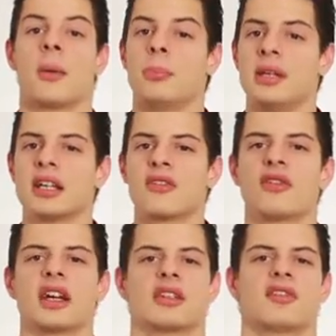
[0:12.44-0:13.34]
Being
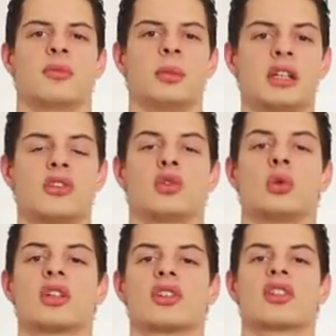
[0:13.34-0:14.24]
effective means
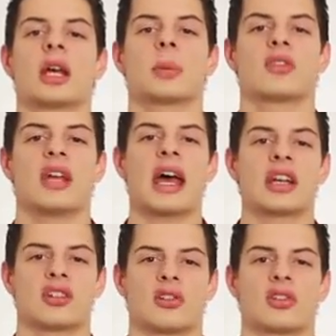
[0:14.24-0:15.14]
doing the steps and
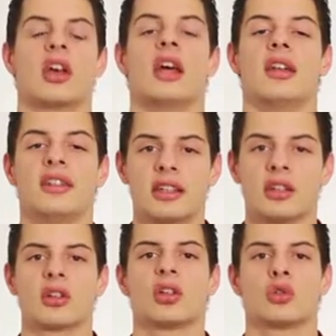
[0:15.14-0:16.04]
actions
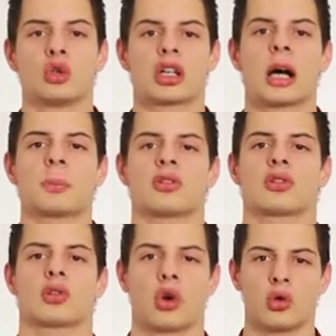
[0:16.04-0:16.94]
needed to accomplish your
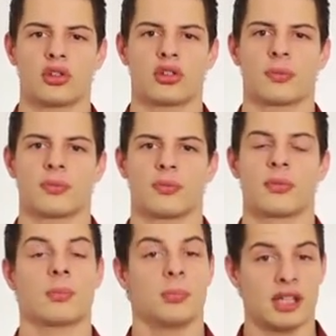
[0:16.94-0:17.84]
goals.
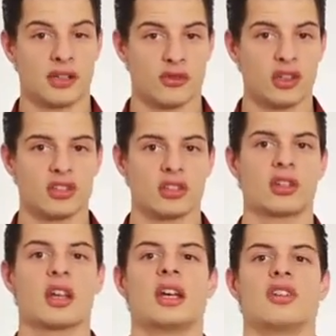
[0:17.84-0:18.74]
Being efficient
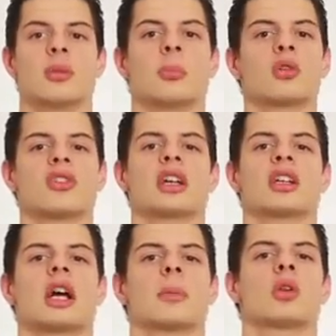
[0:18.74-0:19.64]
is the most
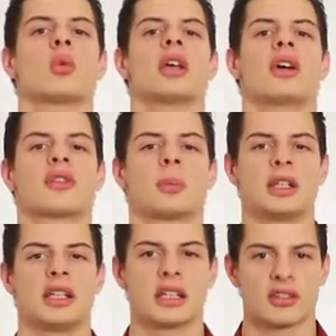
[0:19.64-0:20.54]
economical way of
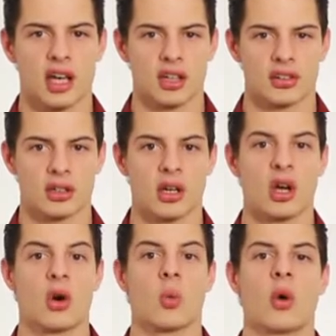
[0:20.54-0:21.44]
completing a task,
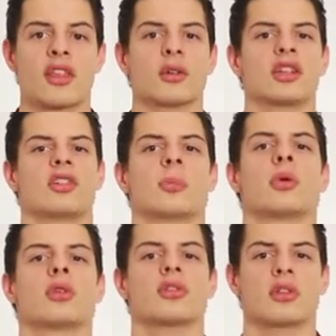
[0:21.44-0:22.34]
whether it is
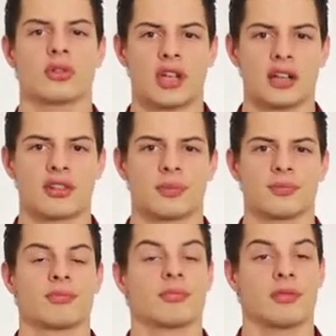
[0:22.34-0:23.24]
important or not.
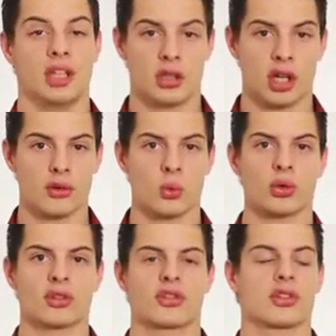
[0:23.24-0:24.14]
In other
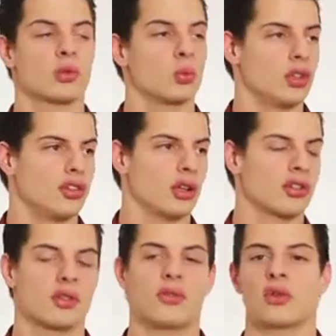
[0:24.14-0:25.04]
words,
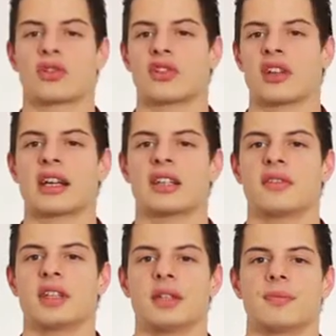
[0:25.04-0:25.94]
results versus
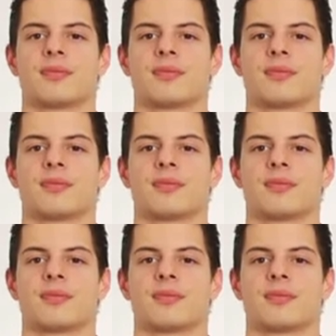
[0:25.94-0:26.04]
activity.